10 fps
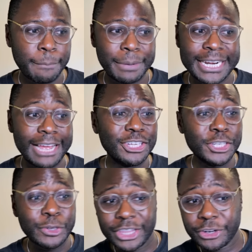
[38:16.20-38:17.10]
Uh, but now you
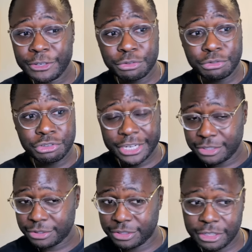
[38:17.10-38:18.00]
can go out there and try
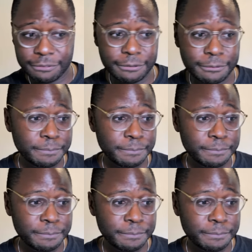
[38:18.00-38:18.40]
this yourself.